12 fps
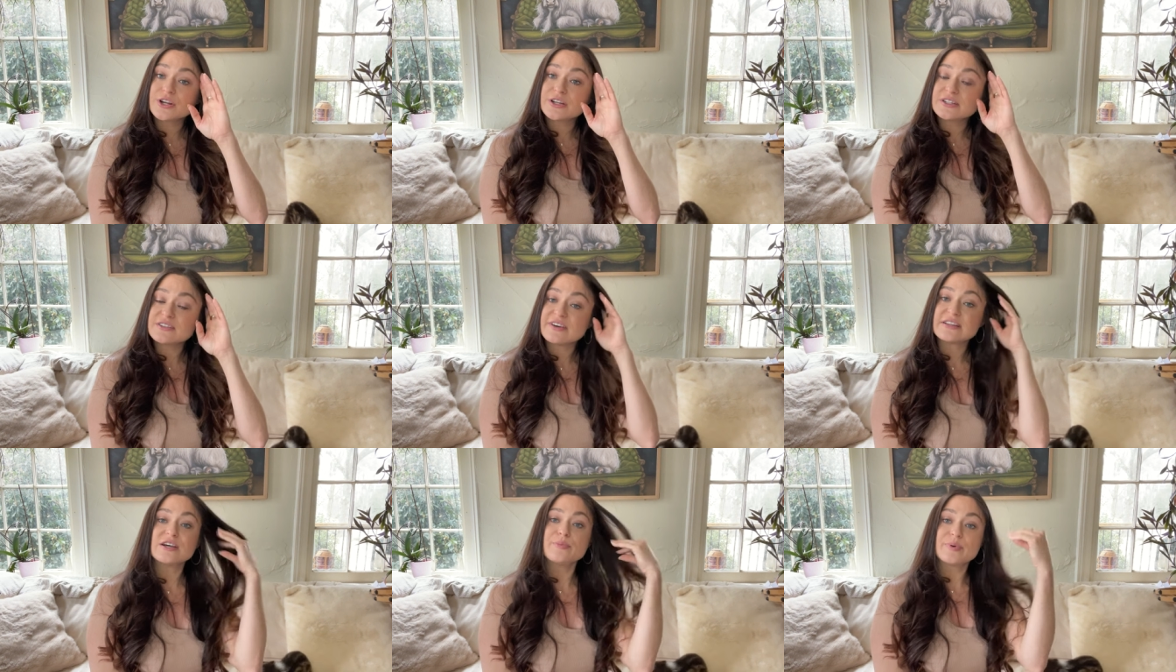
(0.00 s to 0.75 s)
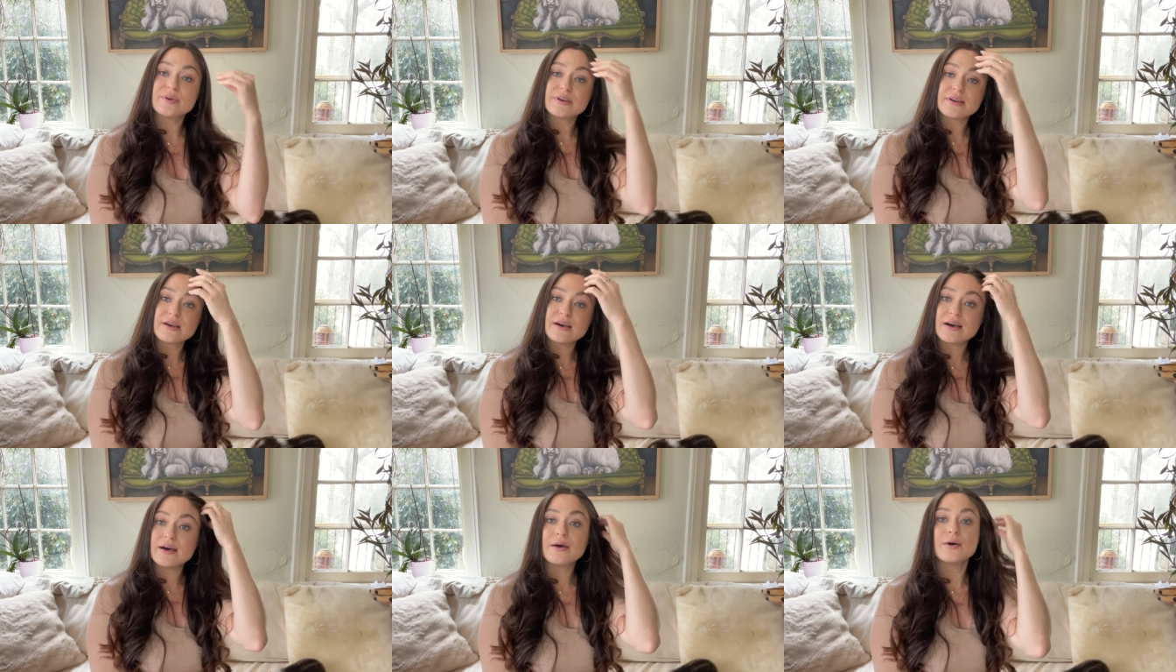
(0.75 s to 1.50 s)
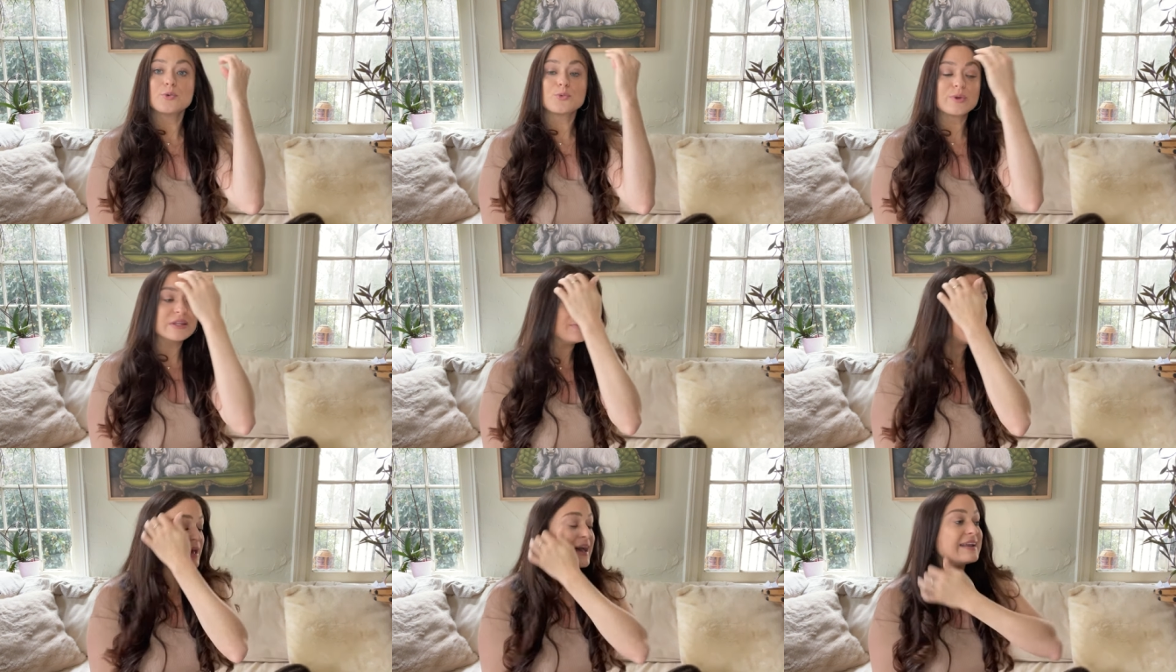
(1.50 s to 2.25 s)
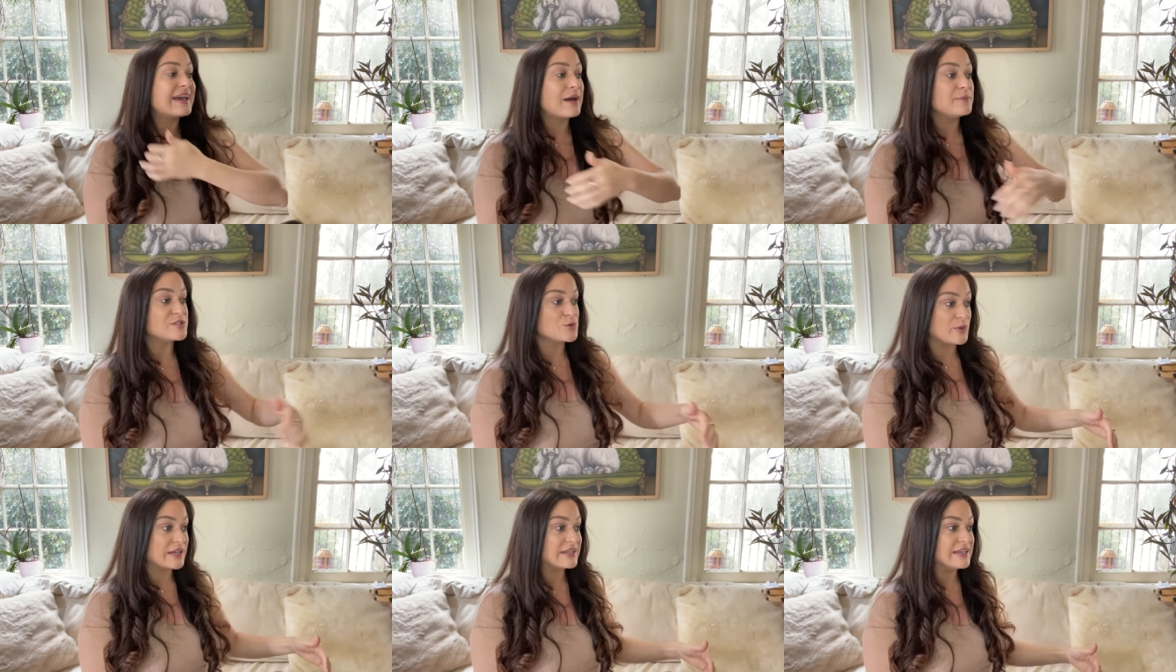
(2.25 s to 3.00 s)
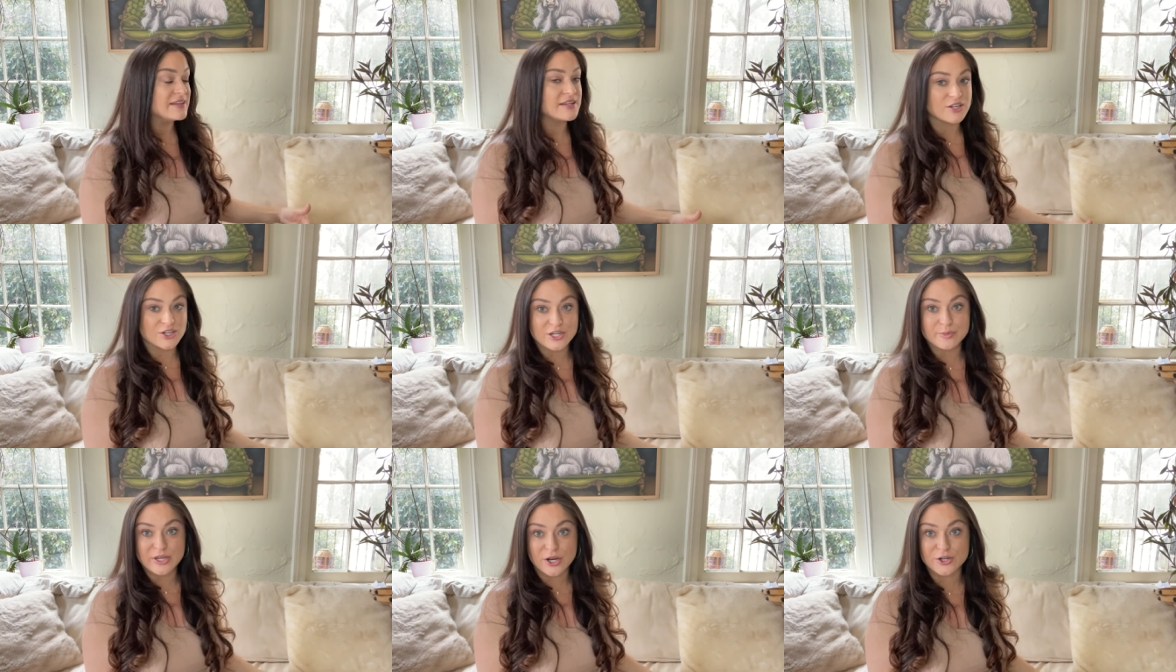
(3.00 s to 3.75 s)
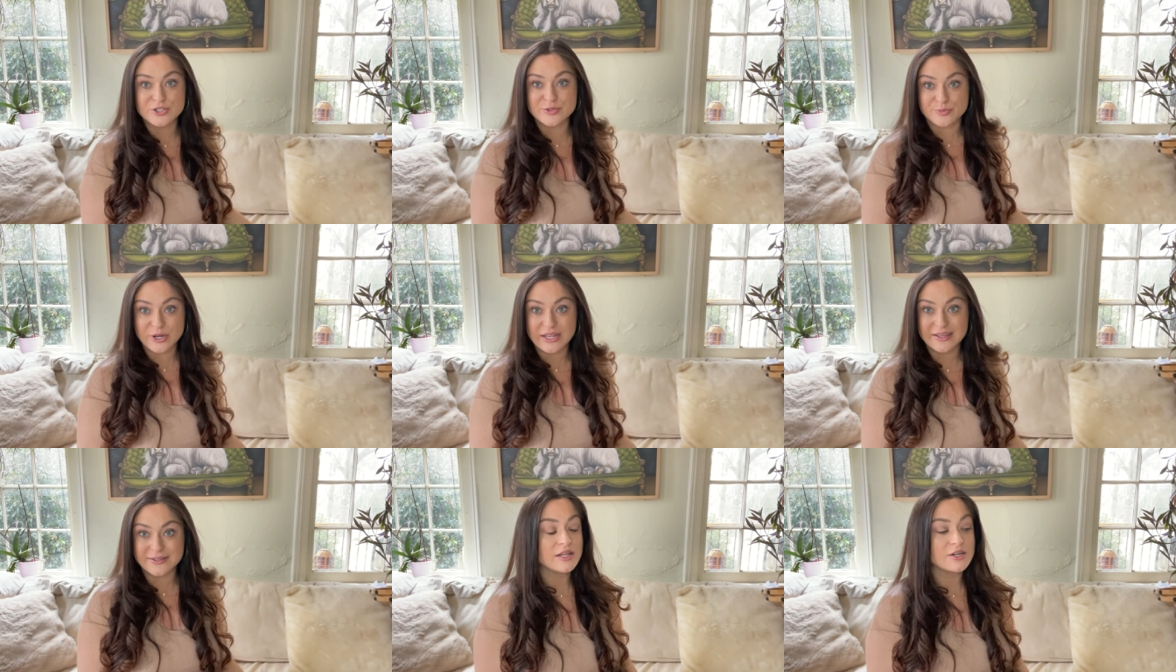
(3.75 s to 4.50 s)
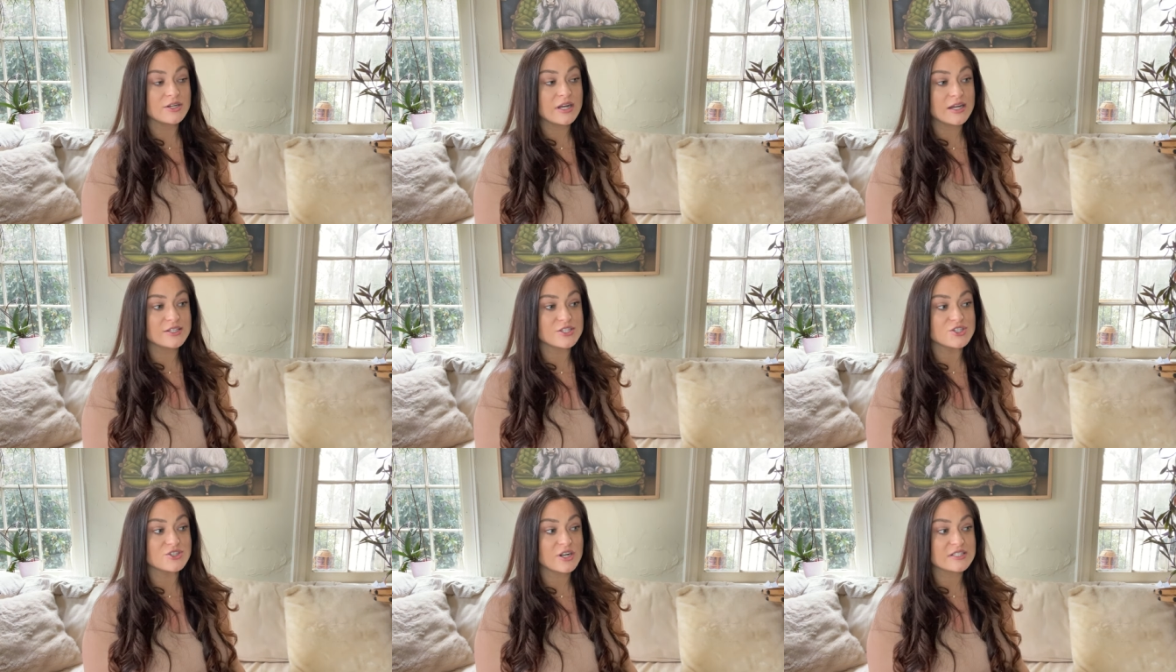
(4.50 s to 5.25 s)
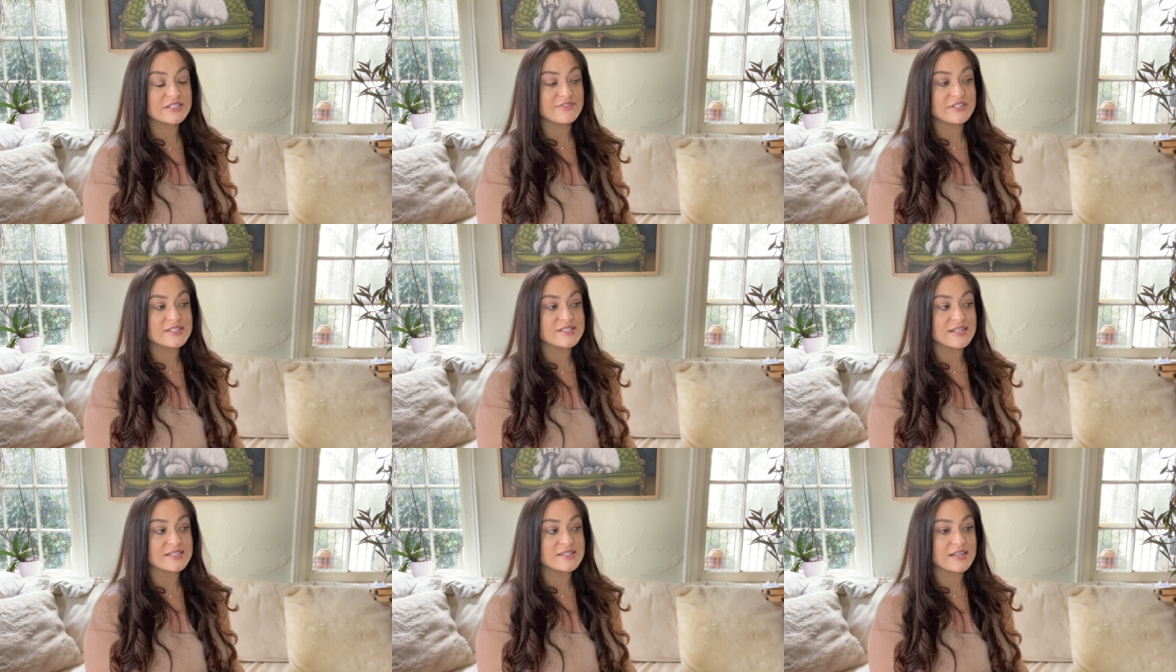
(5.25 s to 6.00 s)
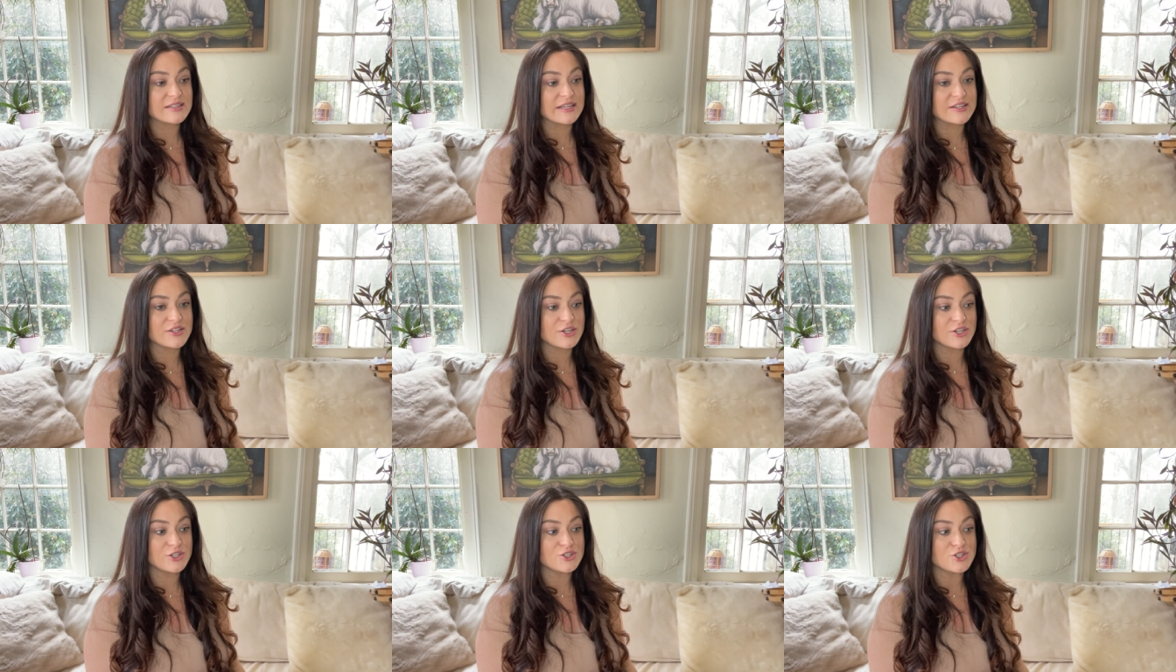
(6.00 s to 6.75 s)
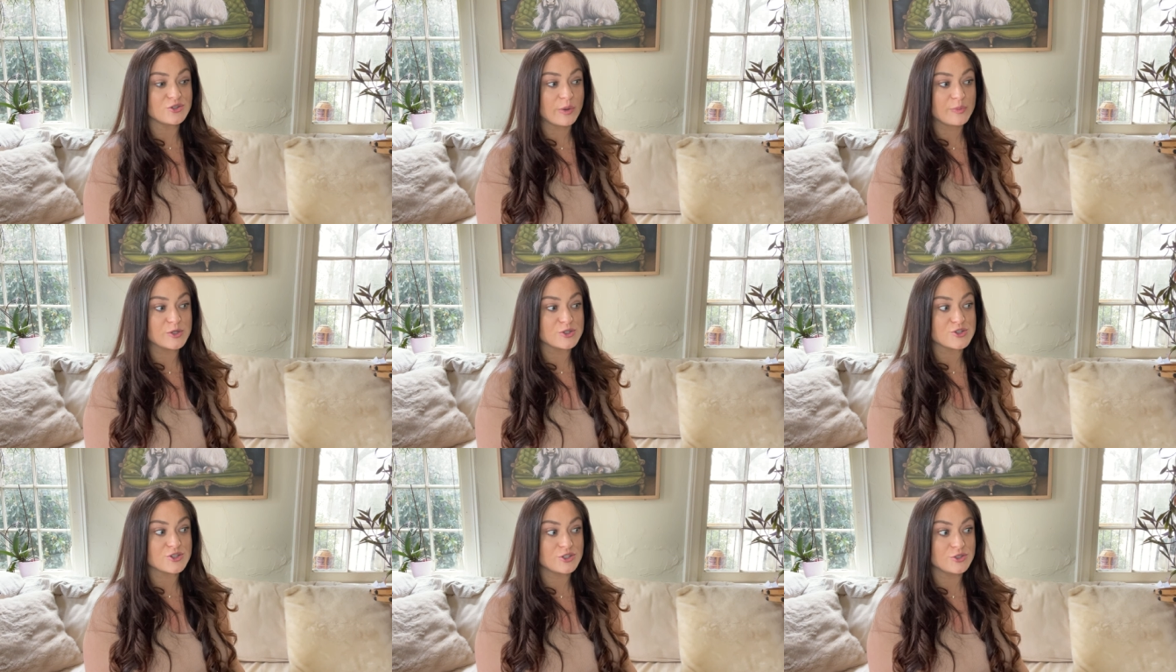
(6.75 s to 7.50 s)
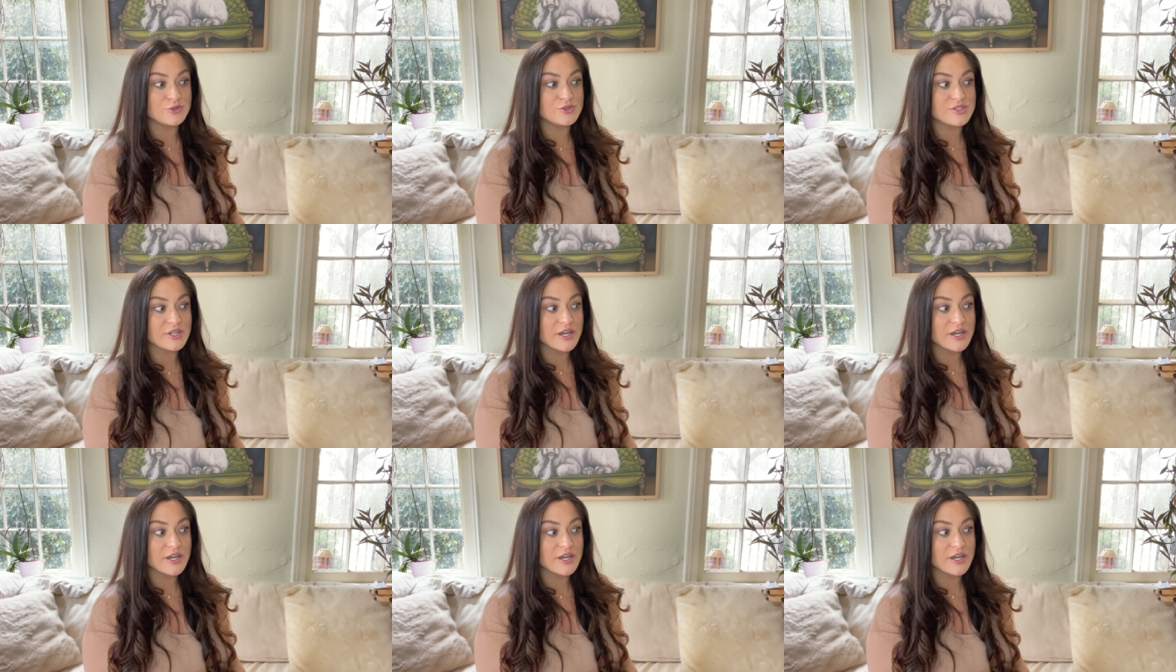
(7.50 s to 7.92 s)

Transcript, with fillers: going to develop Uh, really bad habits quickly that are going to be hard to break. They're not destructive in a sense that like they're going to chew up your shoes.